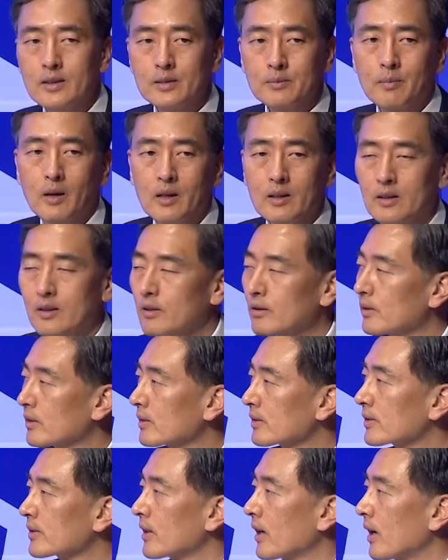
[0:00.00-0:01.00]
these
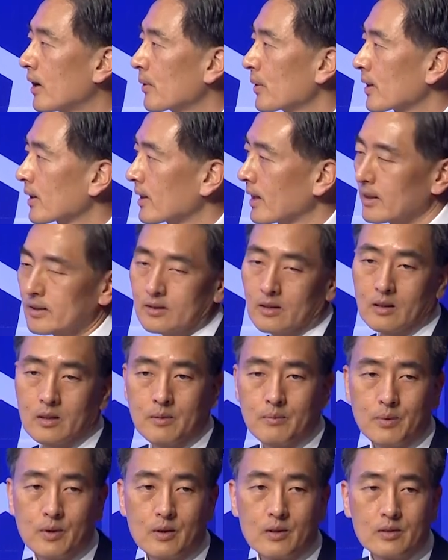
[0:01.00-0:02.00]
molecules uh, with classical
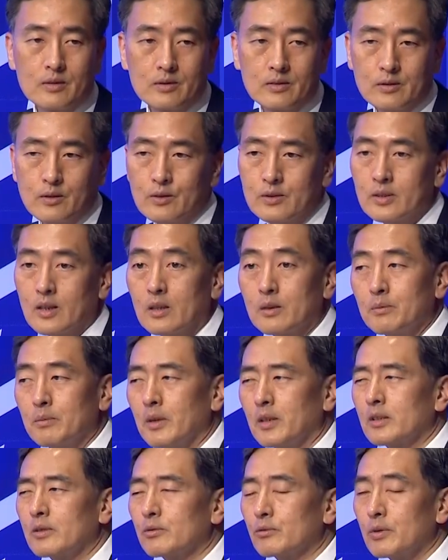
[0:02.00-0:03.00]
computers turns out to
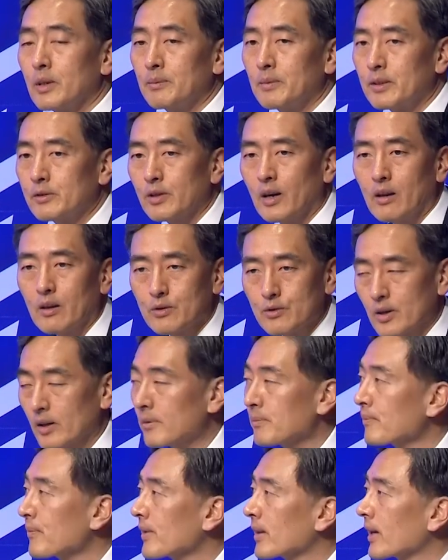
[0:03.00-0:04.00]
be extremely challenging.
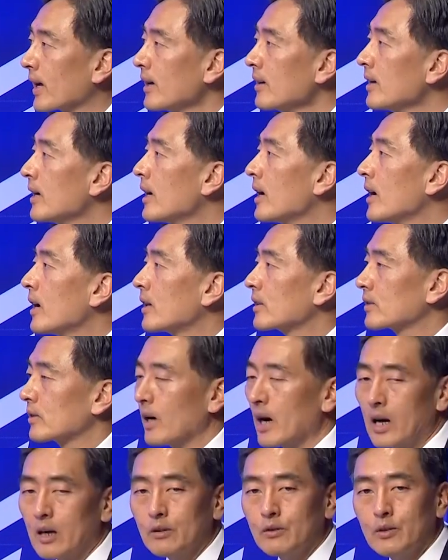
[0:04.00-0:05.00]
Okay? So
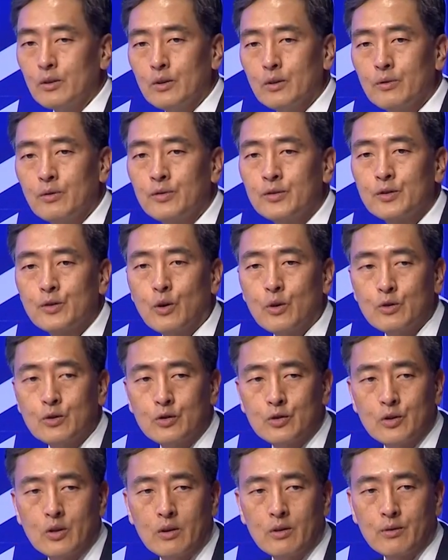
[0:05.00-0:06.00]
how do you
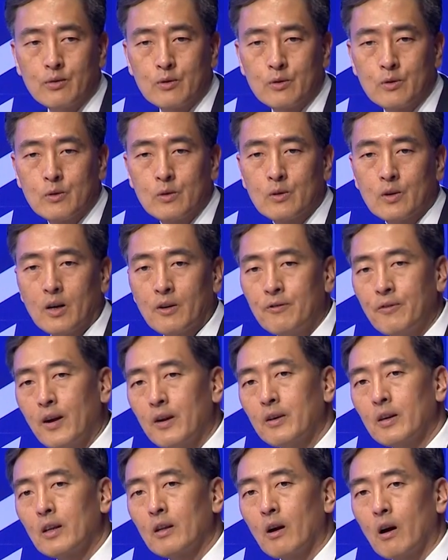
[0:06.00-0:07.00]
search through a
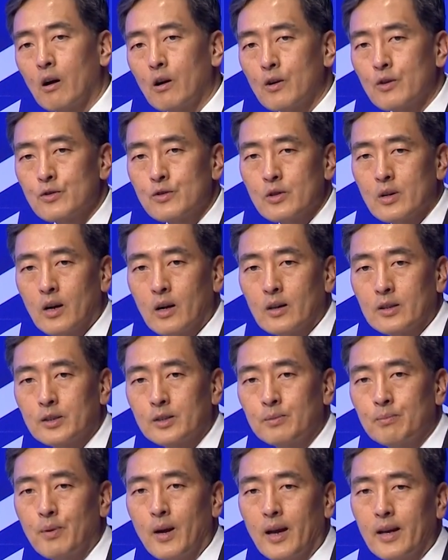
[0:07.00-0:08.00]
very large
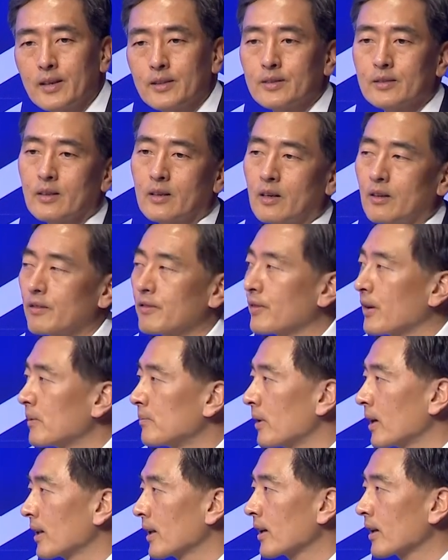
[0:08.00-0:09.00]
space of
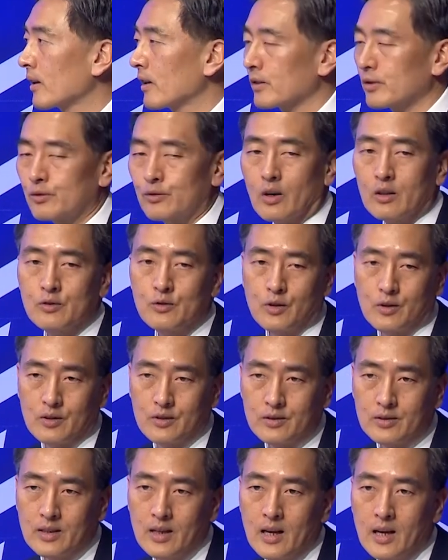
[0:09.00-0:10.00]
molecular
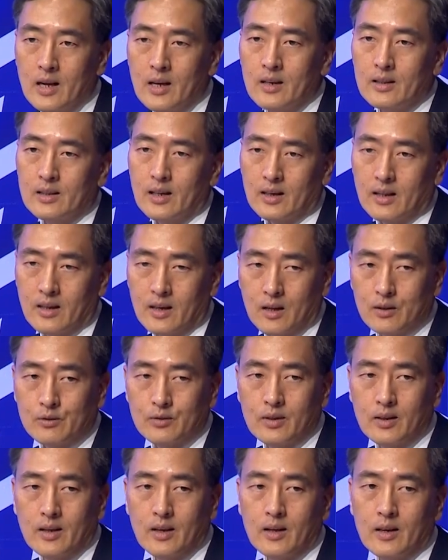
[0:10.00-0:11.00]
structures that can
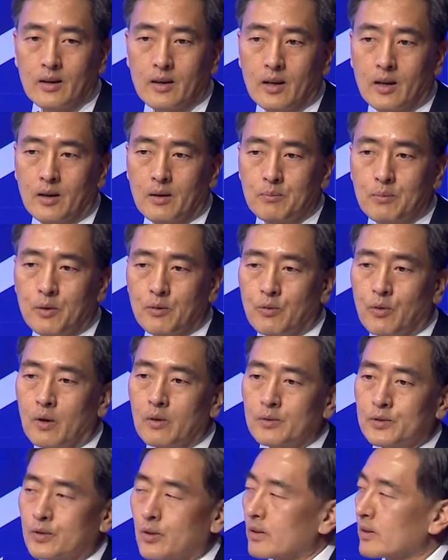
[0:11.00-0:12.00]
actually uh,
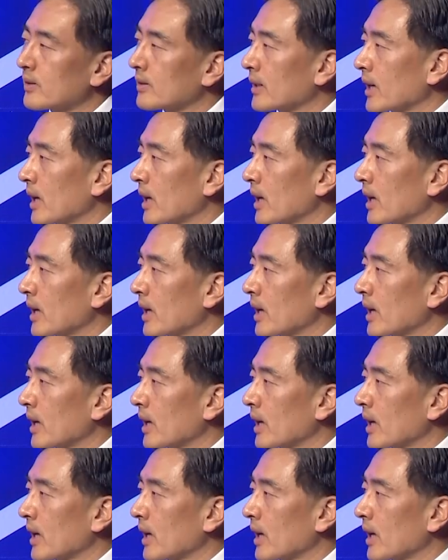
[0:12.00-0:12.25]
perform certain